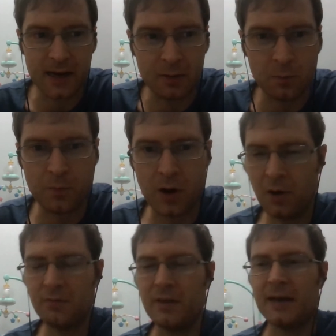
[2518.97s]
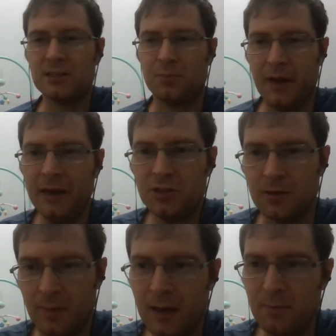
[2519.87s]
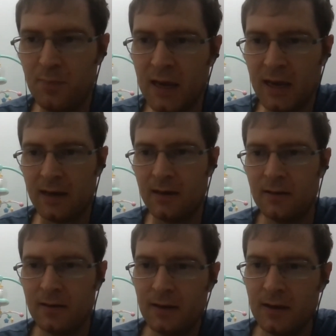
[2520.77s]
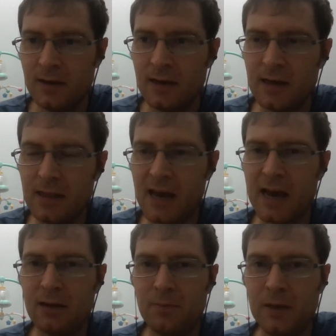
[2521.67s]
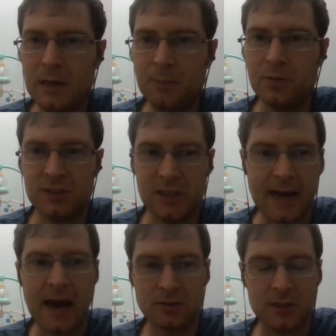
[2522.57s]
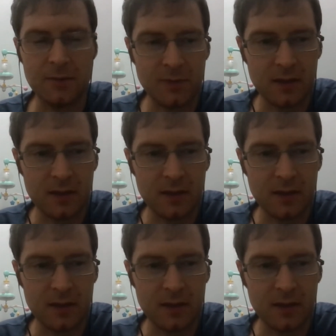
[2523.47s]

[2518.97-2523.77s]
And part of the explanation might be that people seek out something